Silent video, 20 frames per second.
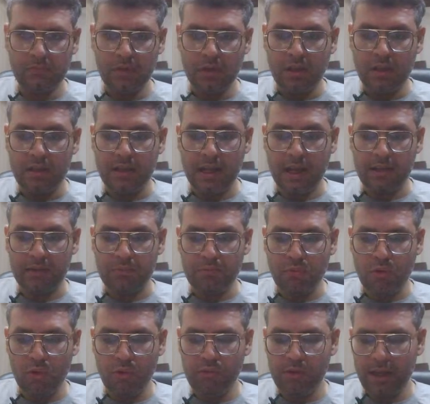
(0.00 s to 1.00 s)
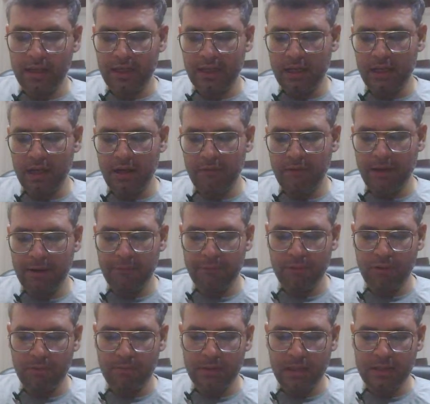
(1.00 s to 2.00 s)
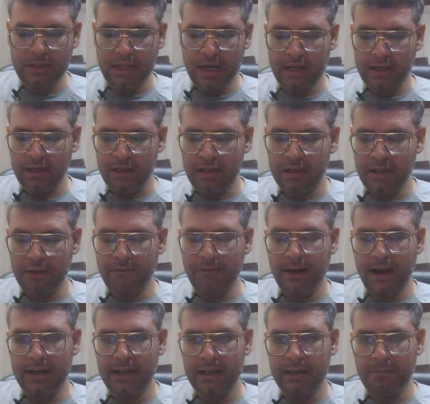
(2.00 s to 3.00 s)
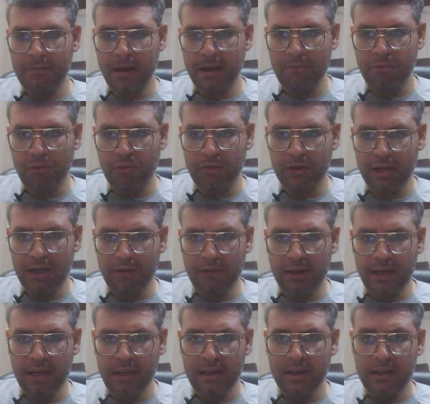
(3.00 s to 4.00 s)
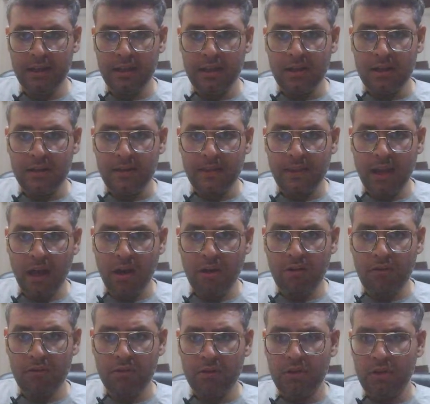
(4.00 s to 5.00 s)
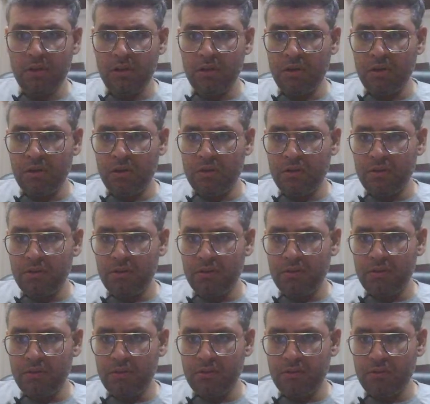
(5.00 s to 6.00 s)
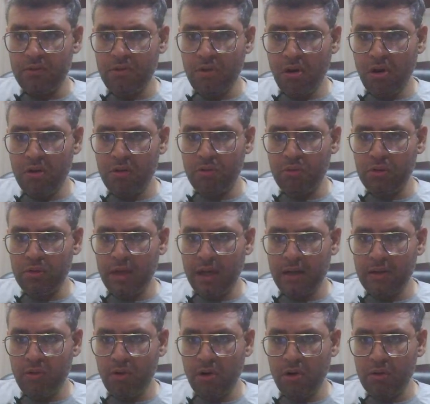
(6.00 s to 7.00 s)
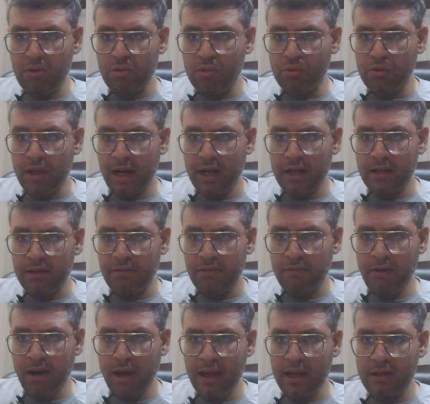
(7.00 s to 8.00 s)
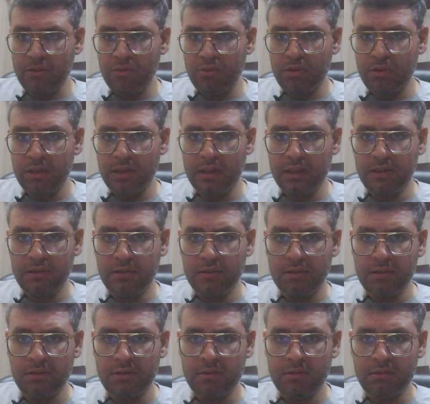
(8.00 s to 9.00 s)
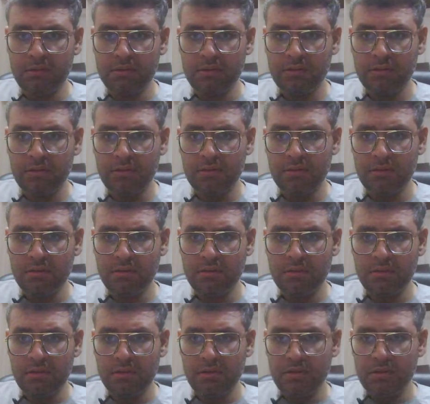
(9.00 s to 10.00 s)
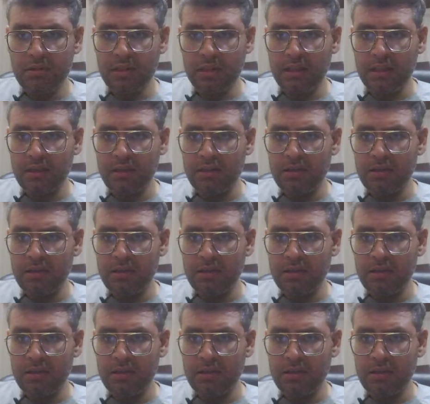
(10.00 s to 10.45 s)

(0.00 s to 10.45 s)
Yes, move the king away from the check, defending by moving away. Now, don't do that, don't do that. Why are you doing this? See,